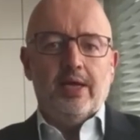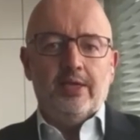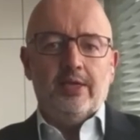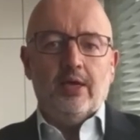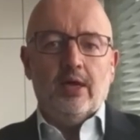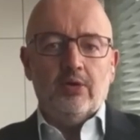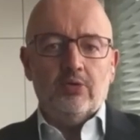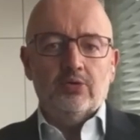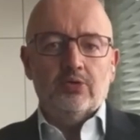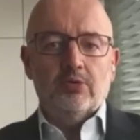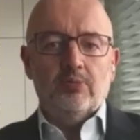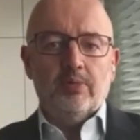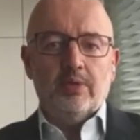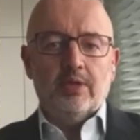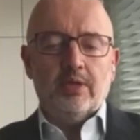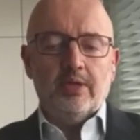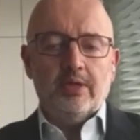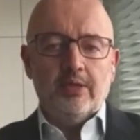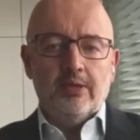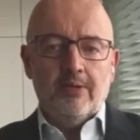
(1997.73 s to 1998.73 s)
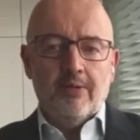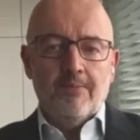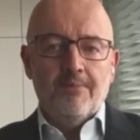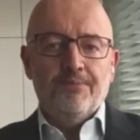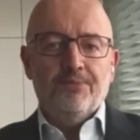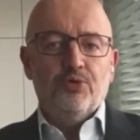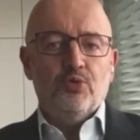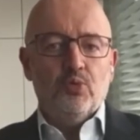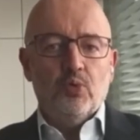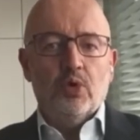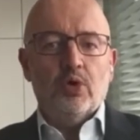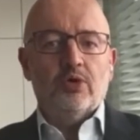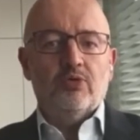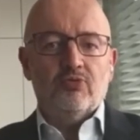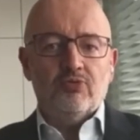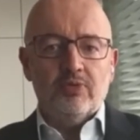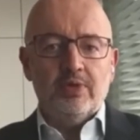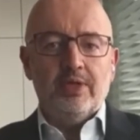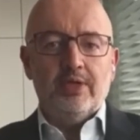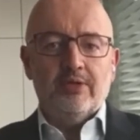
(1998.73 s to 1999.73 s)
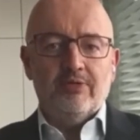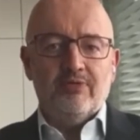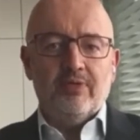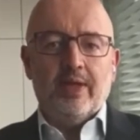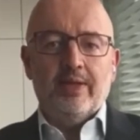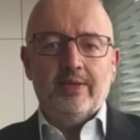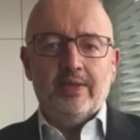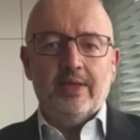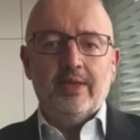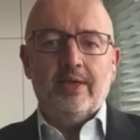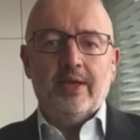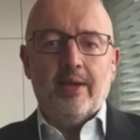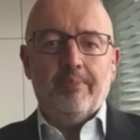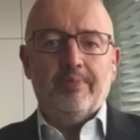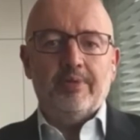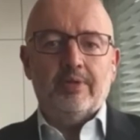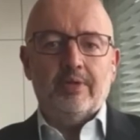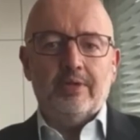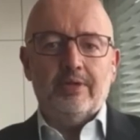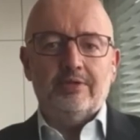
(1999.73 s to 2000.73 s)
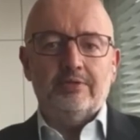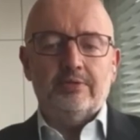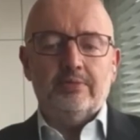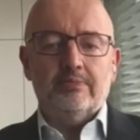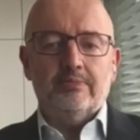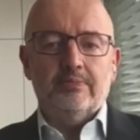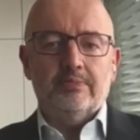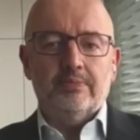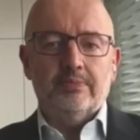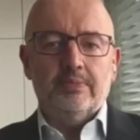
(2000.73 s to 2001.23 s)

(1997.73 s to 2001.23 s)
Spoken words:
and ultimately toward reinventing capitalism.